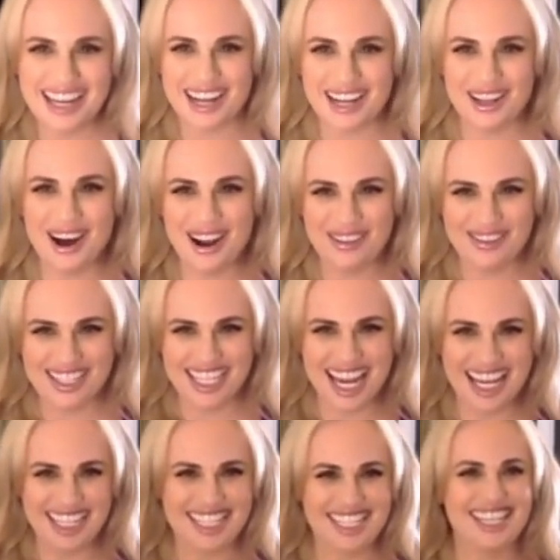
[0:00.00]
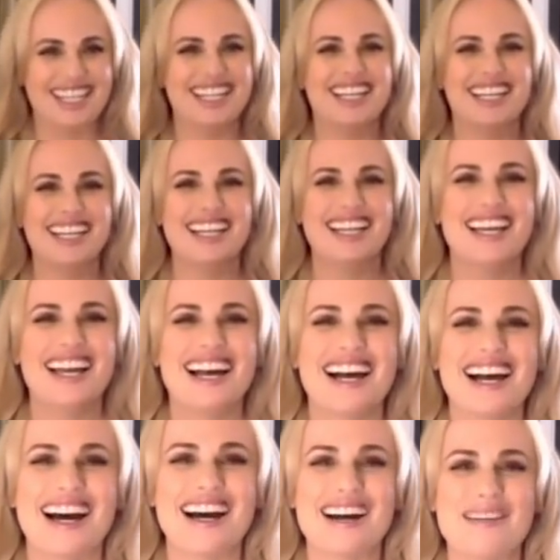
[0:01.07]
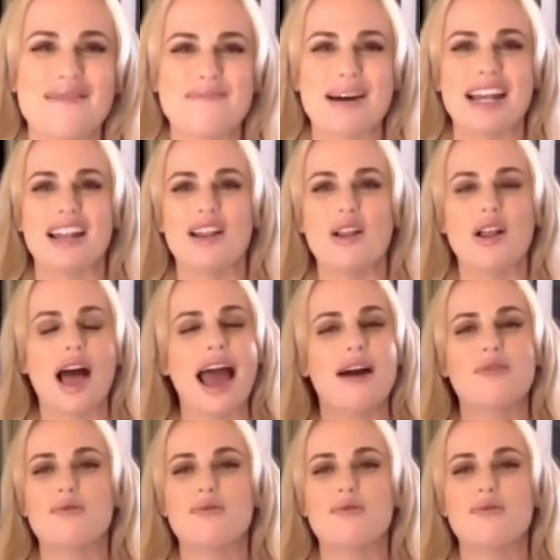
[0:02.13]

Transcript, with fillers: get a lot attention. Uh, but our